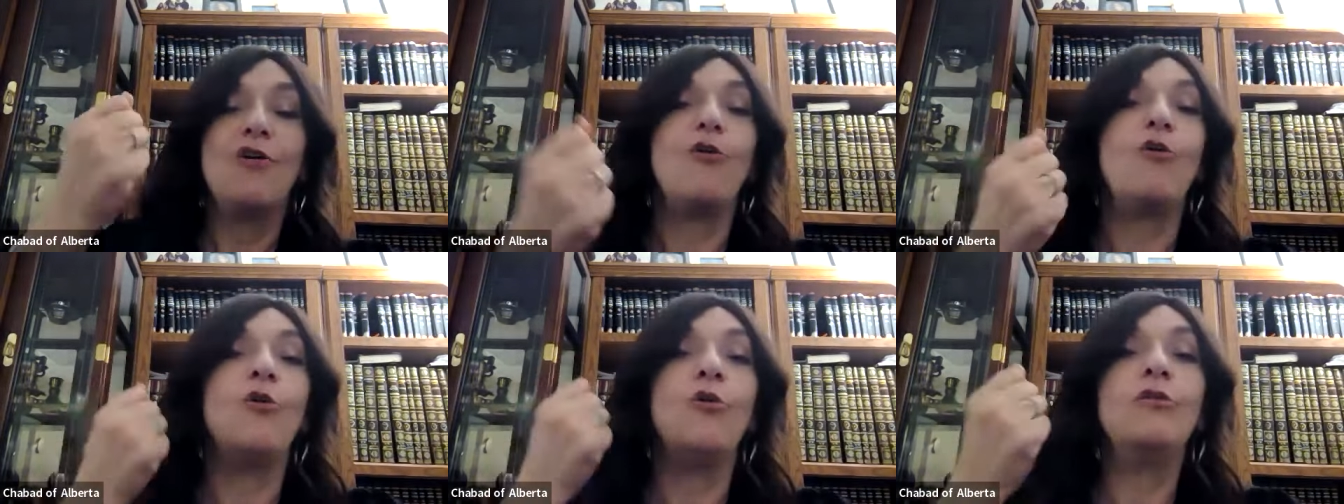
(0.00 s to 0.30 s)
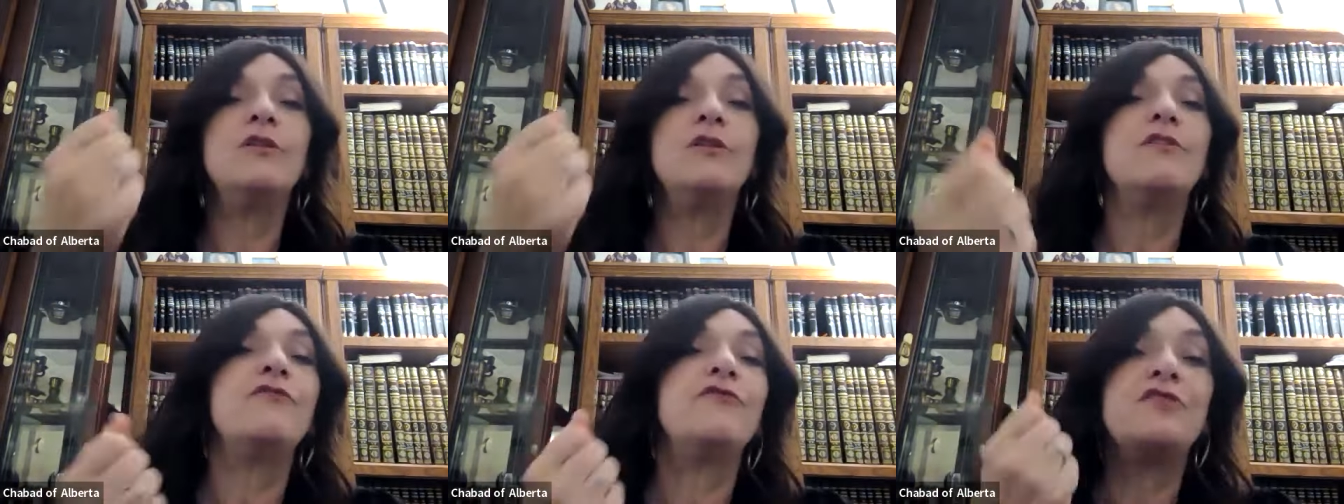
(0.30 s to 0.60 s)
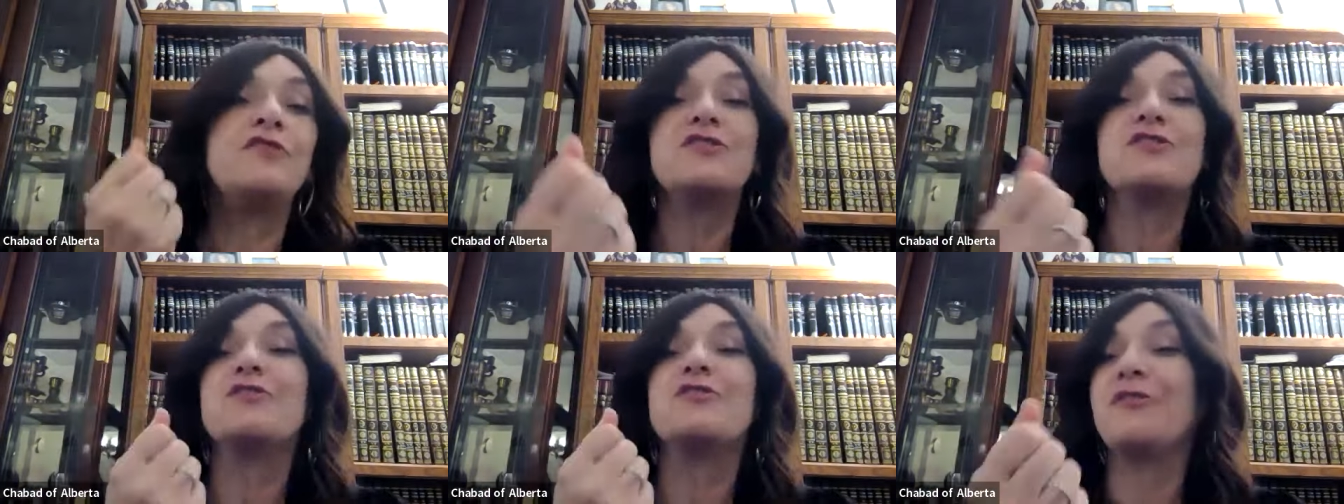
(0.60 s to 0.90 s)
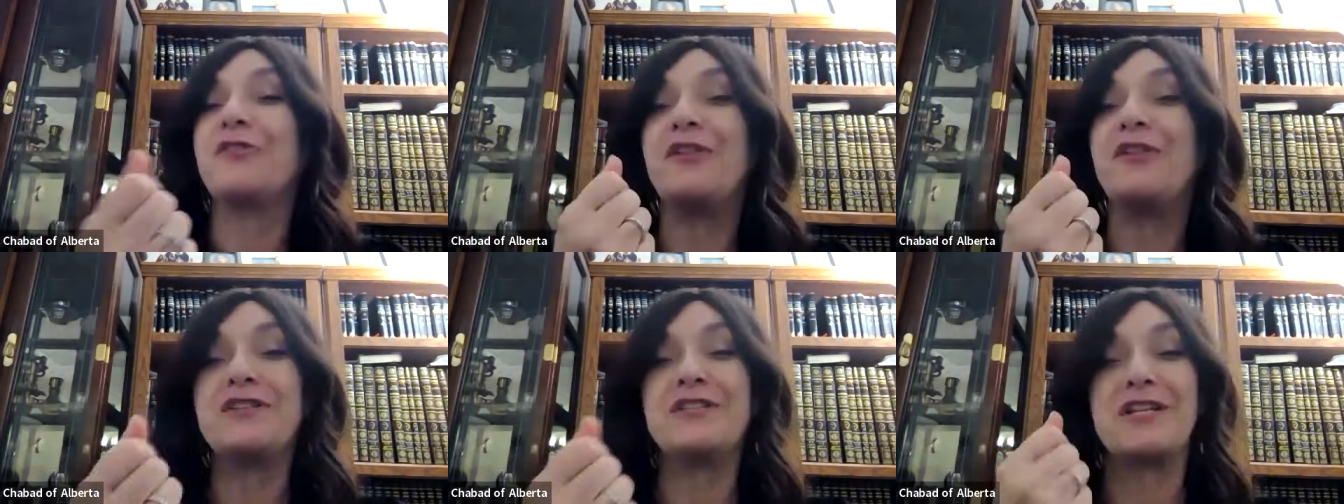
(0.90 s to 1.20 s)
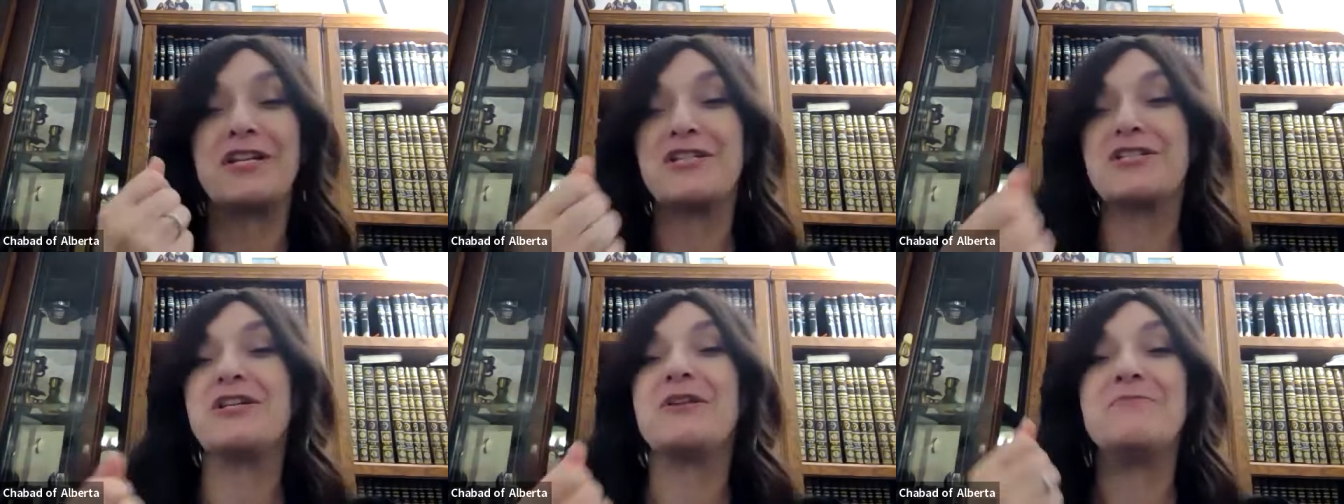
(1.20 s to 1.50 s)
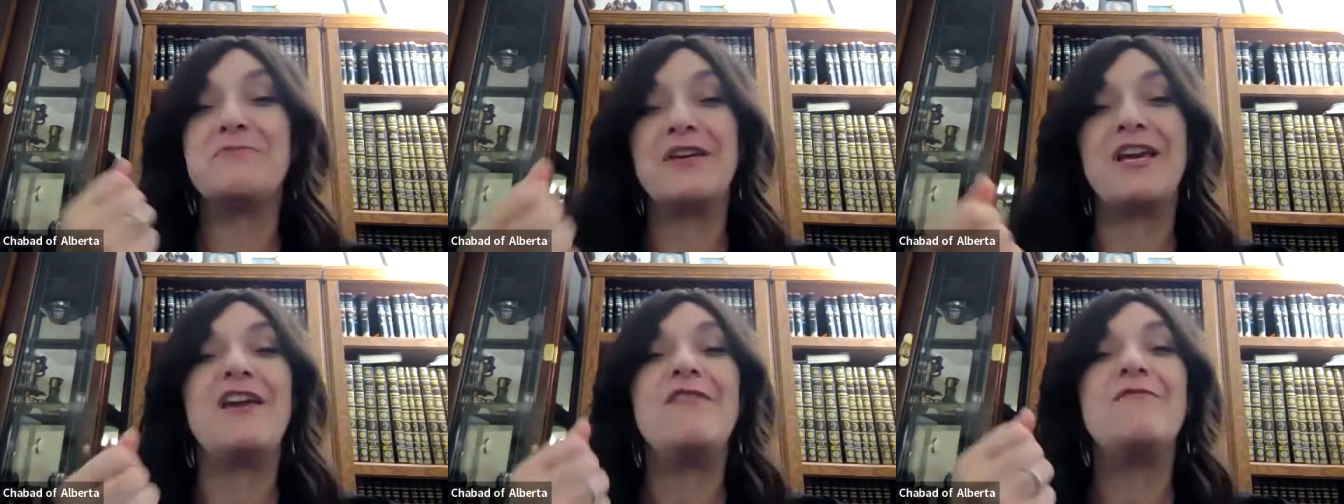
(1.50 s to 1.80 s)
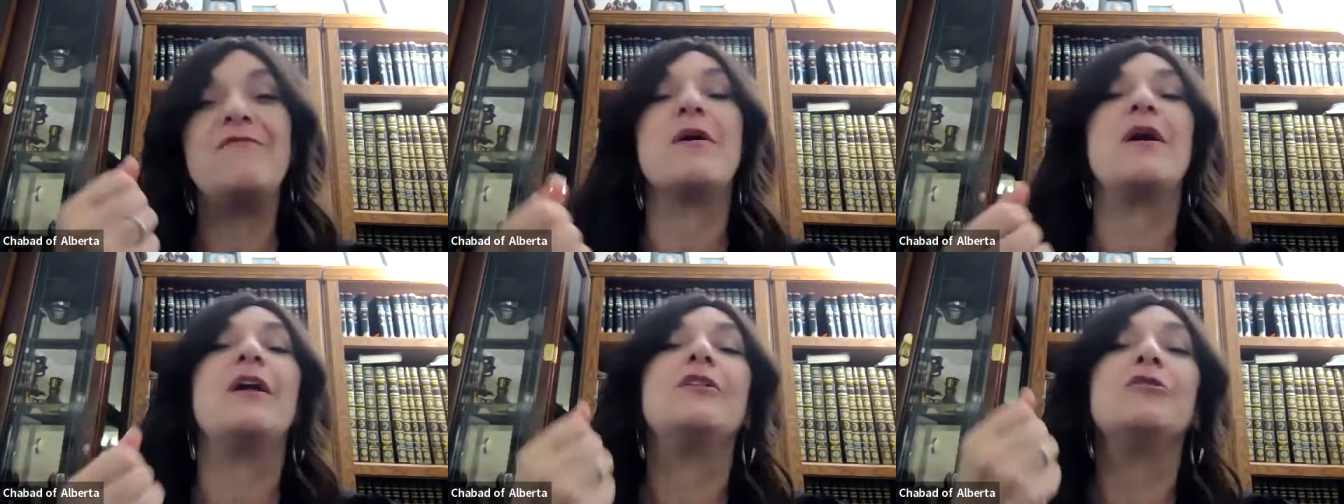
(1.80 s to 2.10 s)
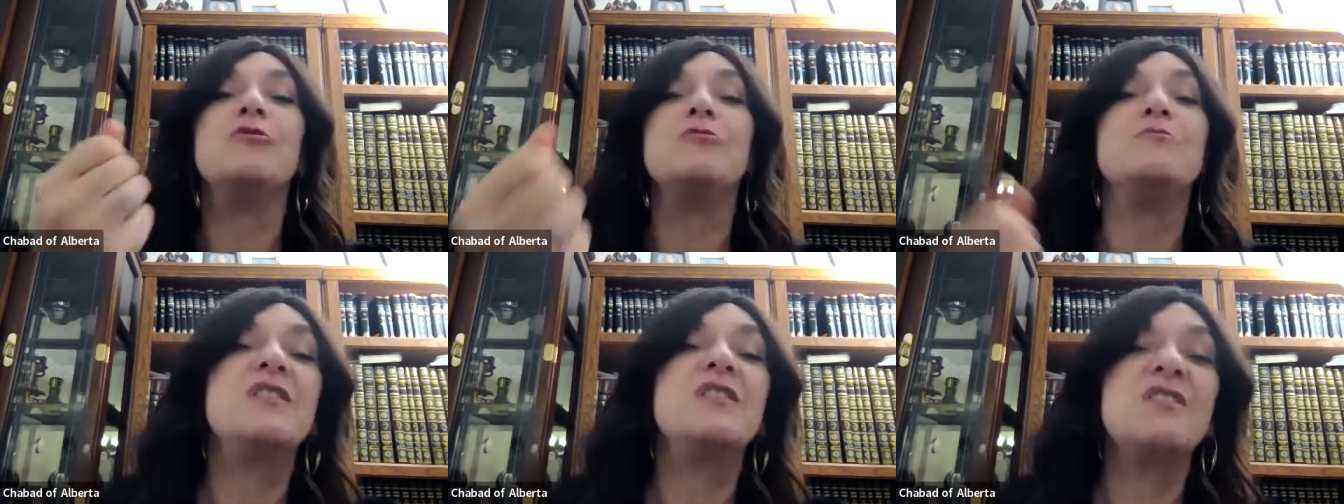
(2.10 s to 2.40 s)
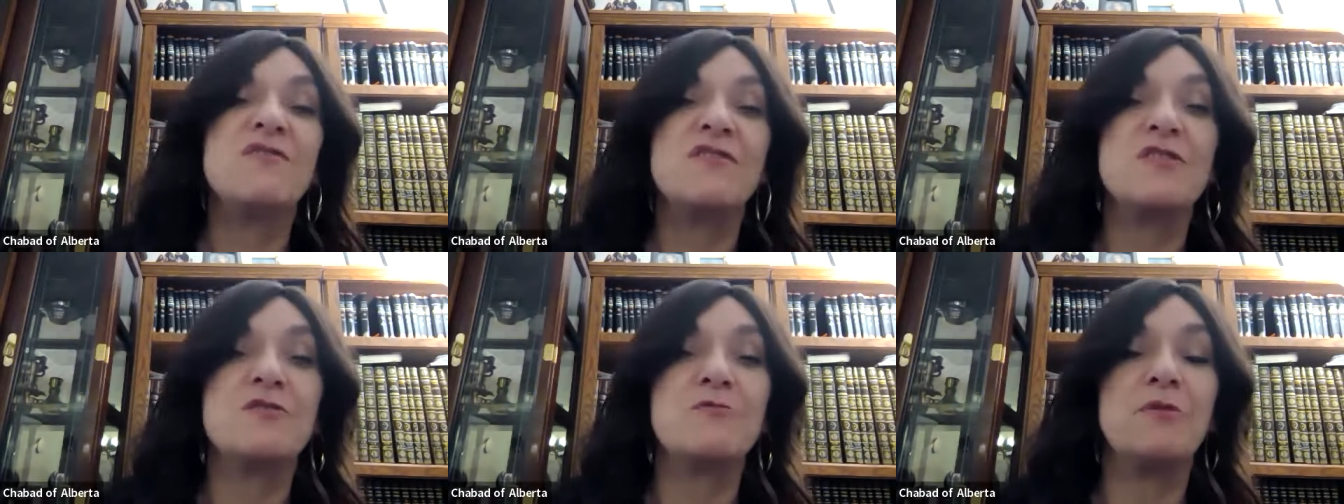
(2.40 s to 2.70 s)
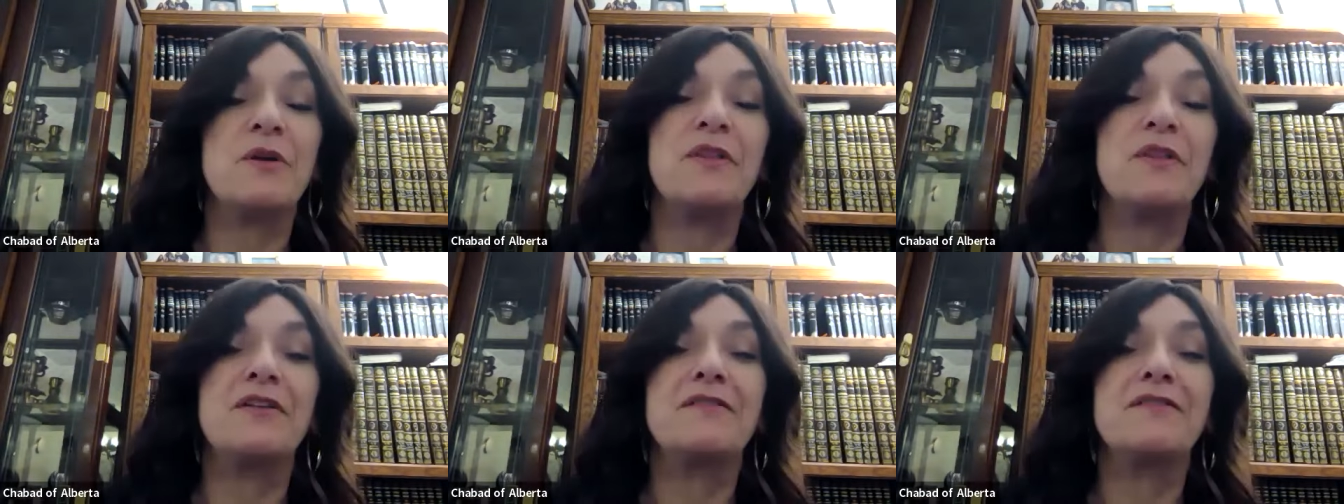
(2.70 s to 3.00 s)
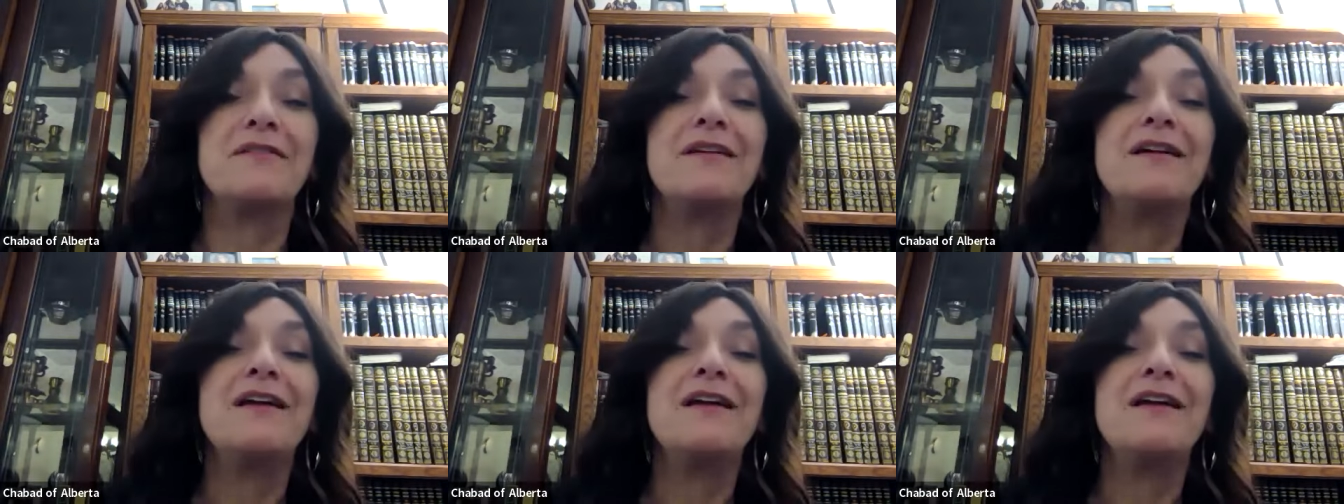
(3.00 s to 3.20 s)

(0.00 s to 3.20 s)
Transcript: all the physical things that Hashem gave me. I'll do mitzvahs with it.